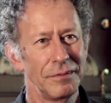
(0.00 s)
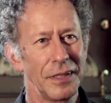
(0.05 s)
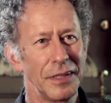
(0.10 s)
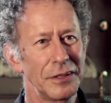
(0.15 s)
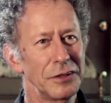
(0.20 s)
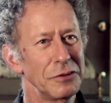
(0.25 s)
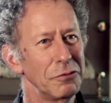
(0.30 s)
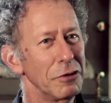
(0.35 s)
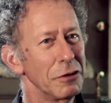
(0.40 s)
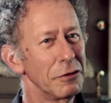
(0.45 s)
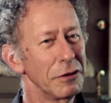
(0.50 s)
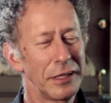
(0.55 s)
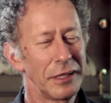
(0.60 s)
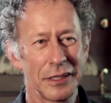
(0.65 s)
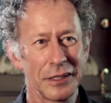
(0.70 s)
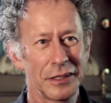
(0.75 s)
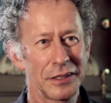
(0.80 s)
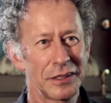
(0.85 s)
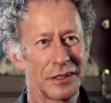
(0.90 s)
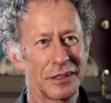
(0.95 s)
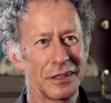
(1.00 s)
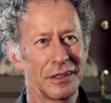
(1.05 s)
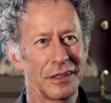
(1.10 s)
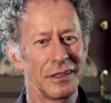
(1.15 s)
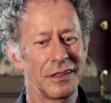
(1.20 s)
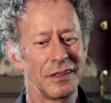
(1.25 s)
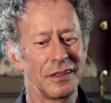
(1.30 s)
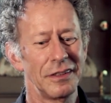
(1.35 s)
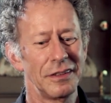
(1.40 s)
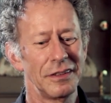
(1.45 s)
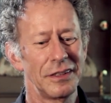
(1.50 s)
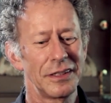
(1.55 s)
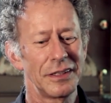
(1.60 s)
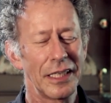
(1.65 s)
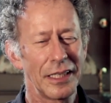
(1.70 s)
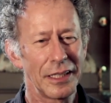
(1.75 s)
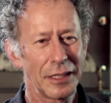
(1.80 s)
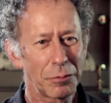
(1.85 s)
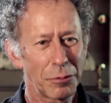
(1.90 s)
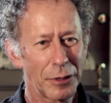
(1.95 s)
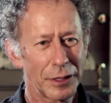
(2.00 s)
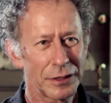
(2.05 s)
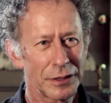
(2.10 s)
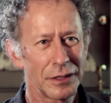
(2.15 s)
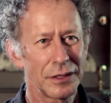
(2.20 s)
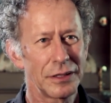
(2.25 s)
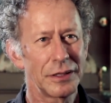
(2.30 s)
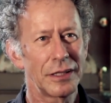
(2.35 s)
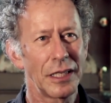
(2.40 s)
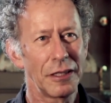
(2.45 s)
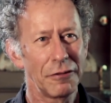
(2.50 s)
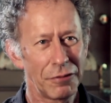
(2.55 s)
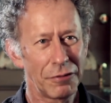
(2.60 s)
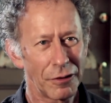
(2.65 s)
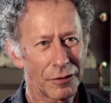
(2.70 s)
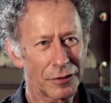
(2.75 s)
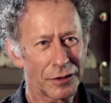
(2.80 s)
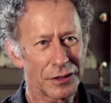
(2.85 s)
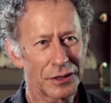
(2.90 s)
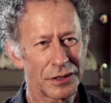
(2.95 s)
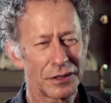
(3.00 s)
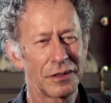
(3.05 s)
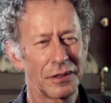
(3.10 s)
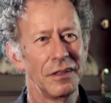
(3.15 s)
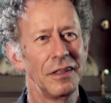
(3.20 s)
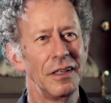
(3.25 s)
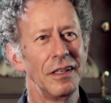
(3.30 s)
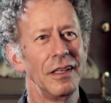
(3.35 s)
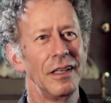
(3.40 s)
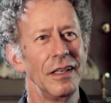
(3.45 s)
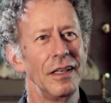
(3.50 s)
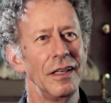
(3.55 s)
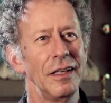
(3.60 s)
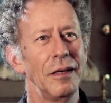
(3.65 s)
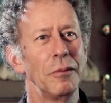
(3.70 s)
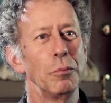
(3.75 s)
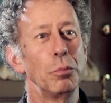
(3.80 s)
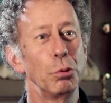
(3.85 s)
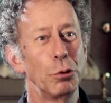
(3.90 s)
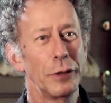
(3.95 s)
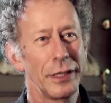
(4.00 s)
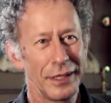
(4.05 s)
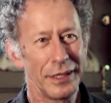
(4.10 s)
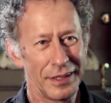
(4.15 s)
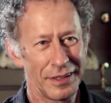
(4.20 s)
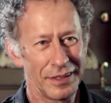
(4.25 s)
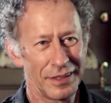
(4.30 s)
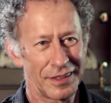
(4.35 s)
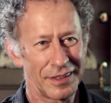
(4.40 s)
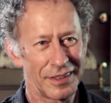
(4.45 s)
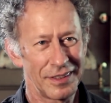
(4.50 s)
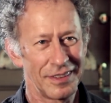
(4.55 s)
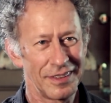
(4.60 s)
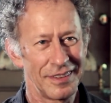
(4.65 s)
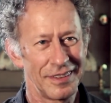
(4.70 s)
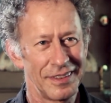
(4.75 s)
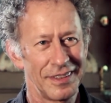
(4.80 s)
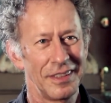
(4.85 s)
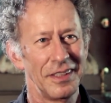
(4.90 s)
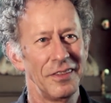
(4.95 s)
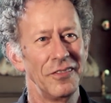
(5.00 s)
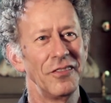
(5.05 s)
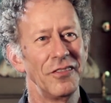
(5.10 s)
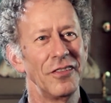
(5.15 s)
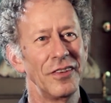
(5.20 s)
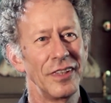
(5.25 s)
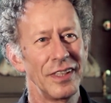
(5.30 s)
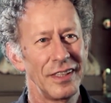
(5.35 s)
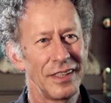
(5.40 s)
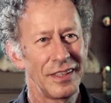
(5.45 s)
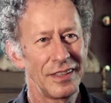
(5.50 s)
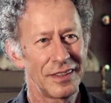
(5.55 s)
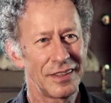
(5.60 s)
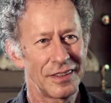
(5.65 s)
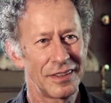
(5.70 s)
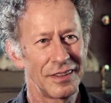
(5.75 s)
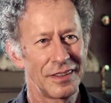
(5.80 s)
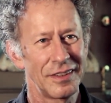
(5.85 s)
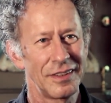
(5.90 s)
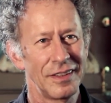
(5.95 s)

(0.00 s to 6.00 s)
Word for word: that's where it is. Stay in the present, stay focused, breathe, breathe,